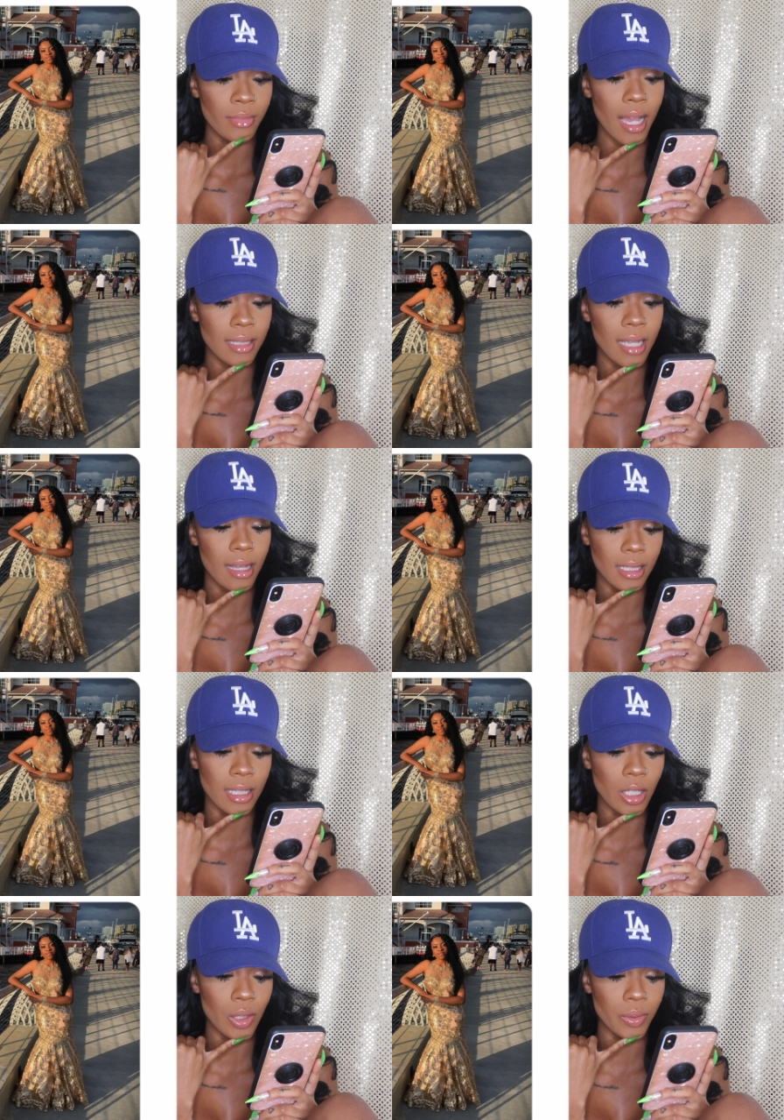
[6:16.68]
that's hella
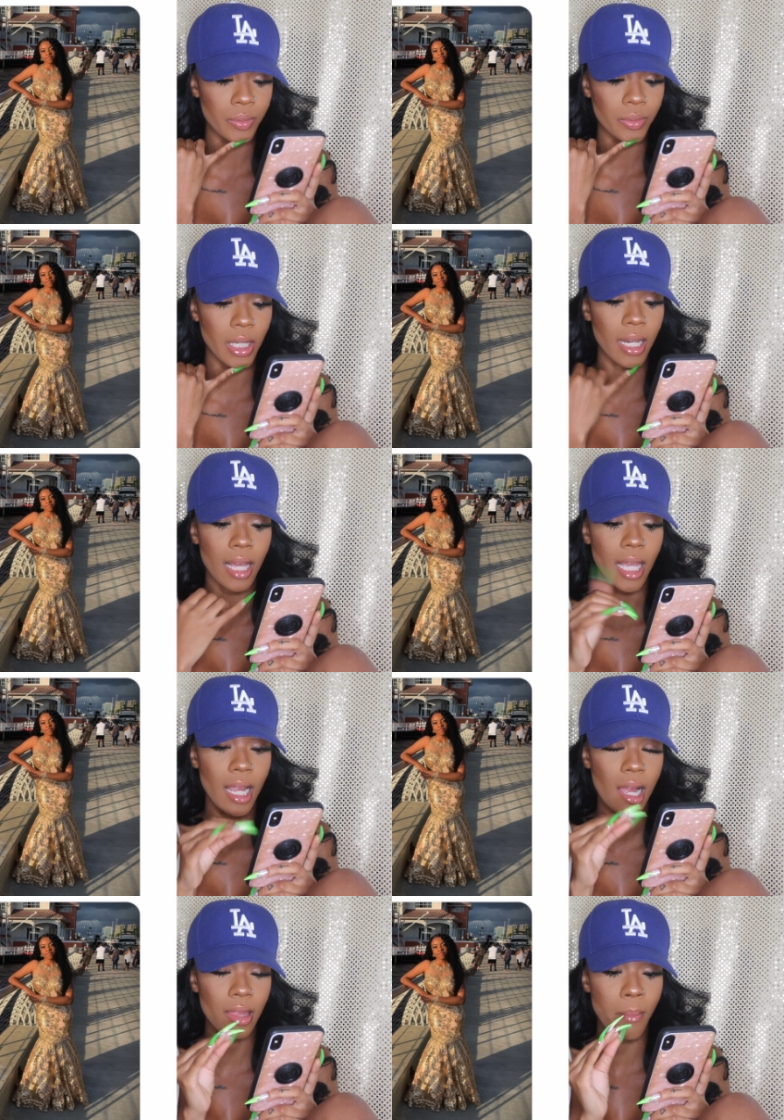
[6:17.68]
cute. And I
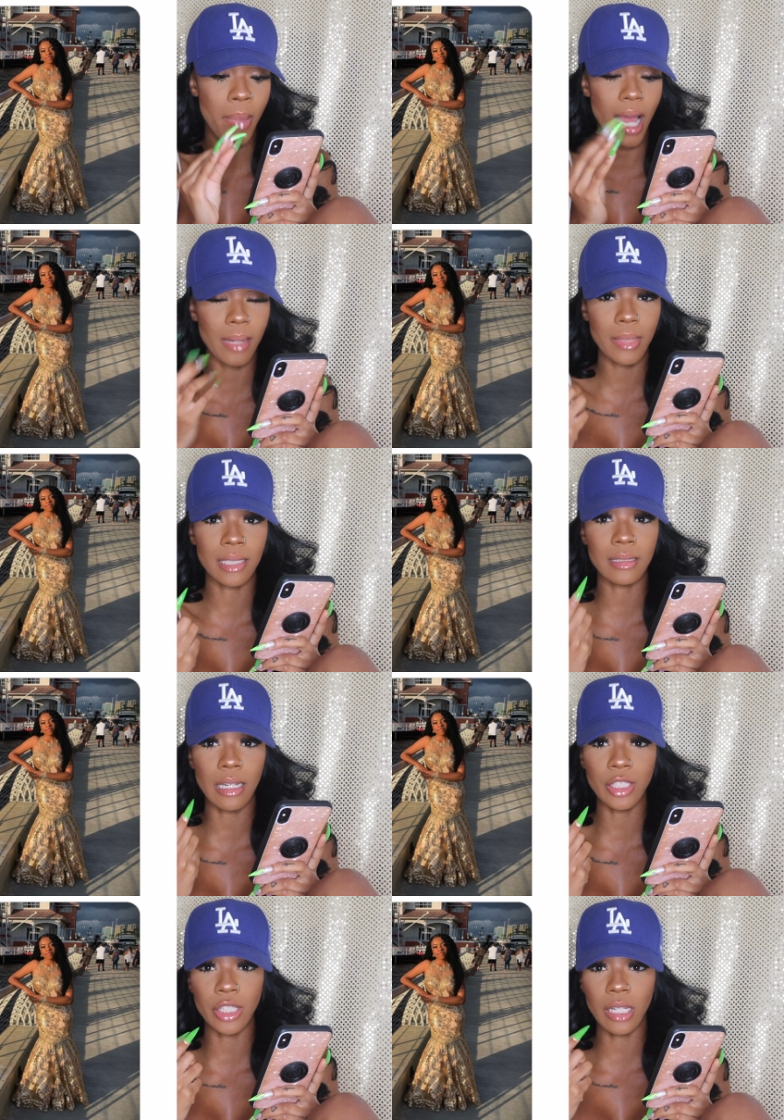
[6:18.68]
like how the bottom is
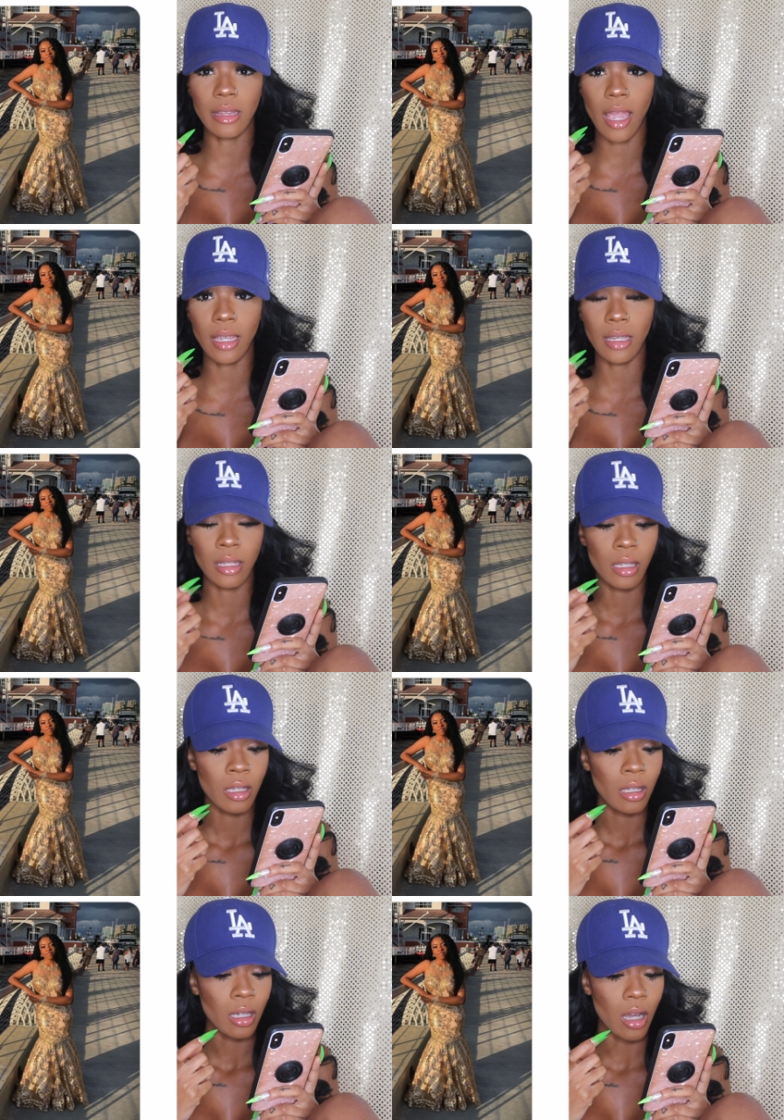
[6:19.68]
cinching, like,
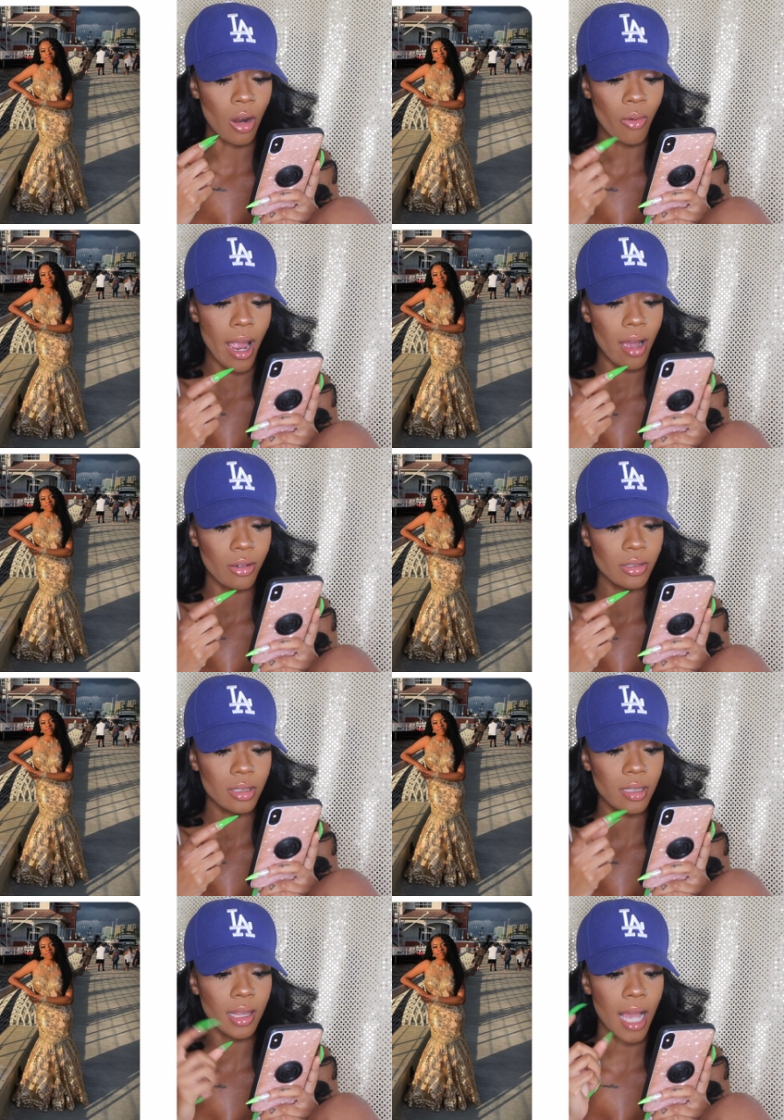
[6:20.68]
around.
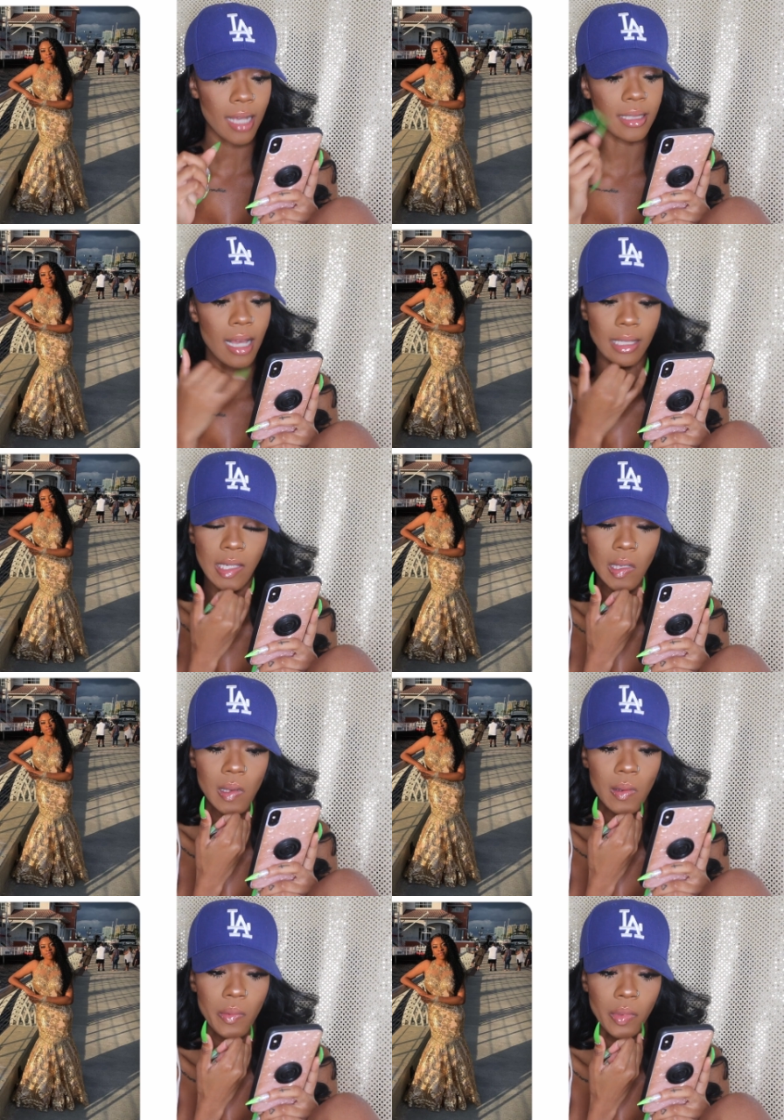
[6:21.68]
That's hella
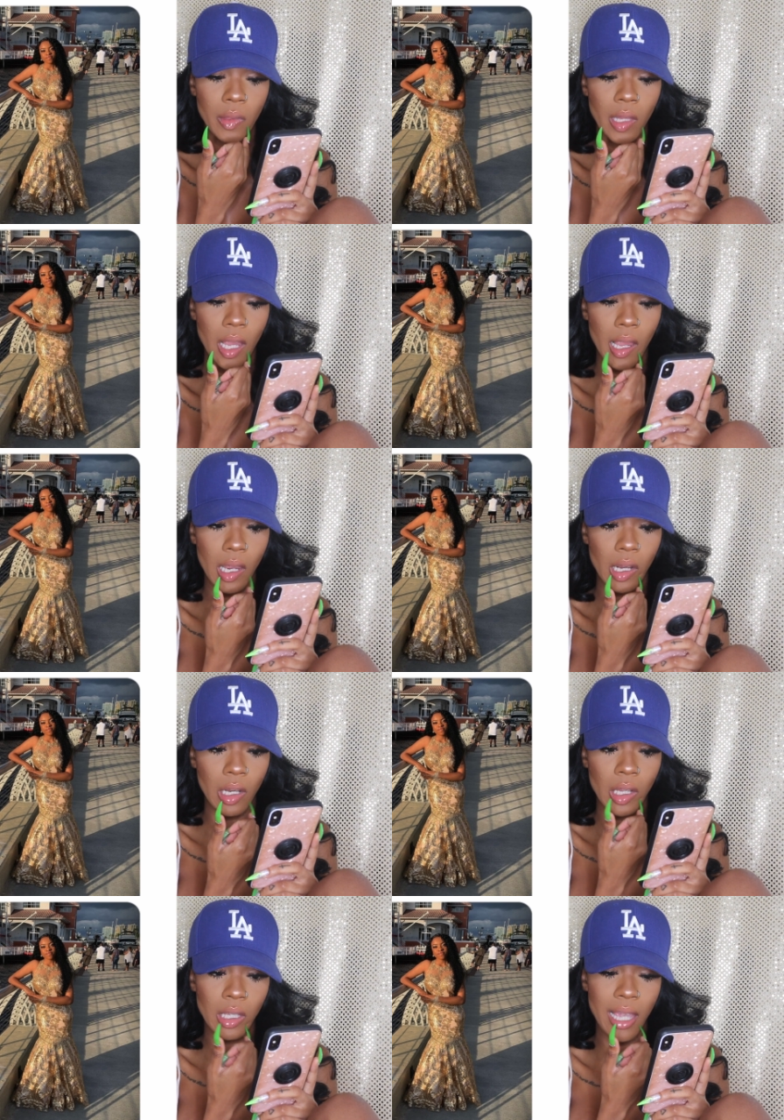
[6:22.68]
cute.
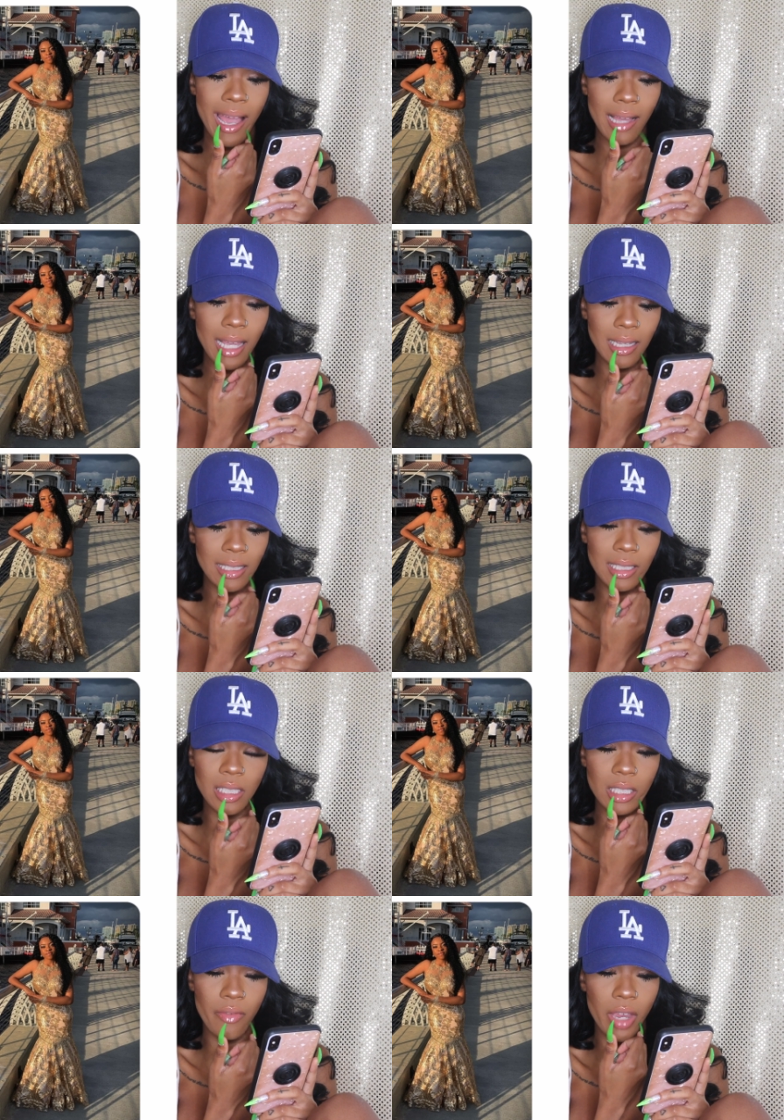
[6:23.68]
And yeah, like, this is
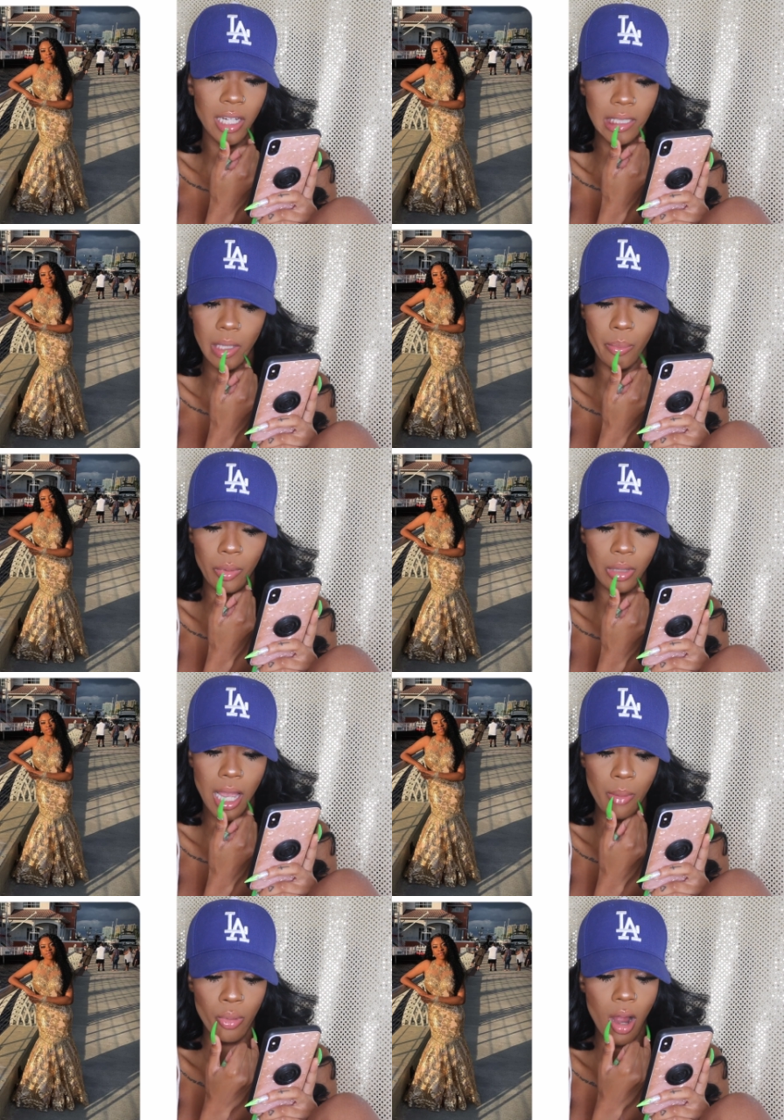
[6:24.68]
just a very simple,
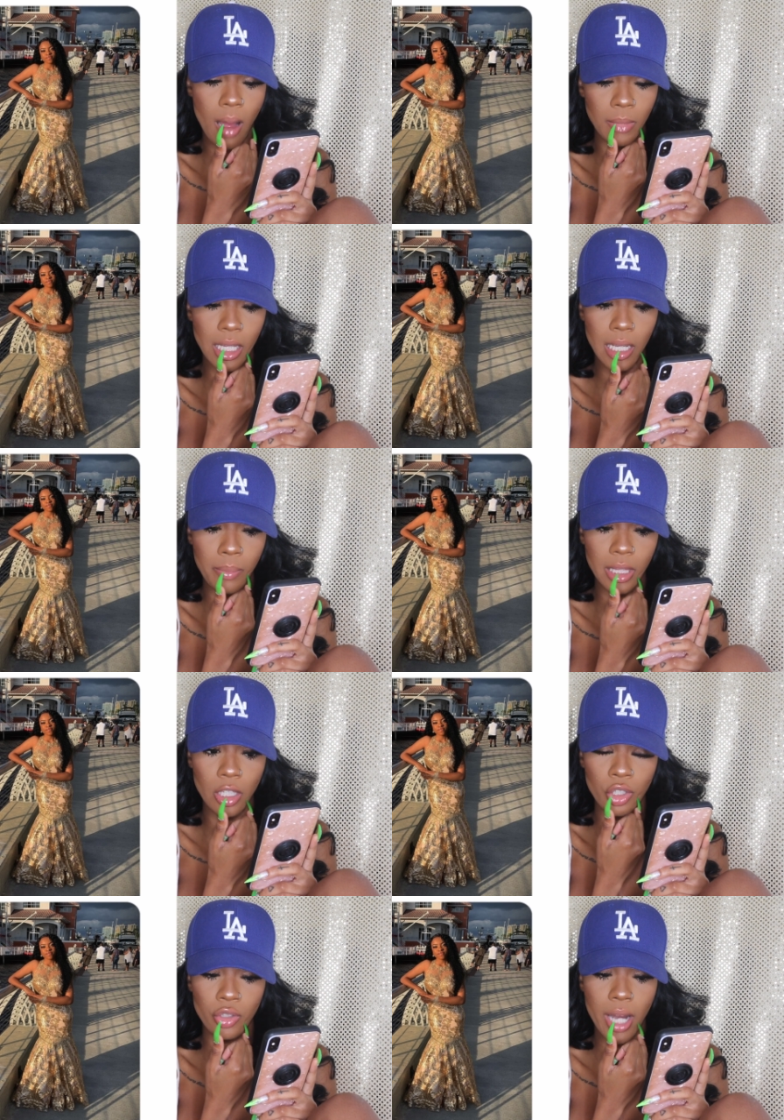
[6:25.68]
like, prom look. But
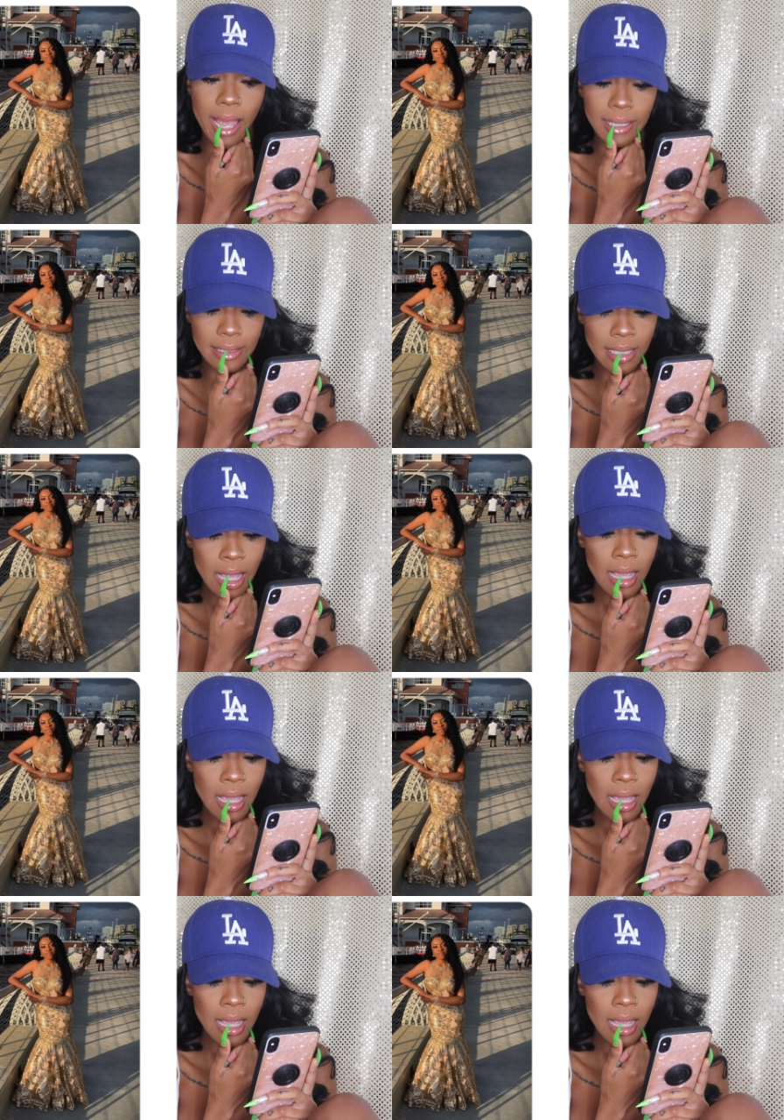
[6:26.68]
the dress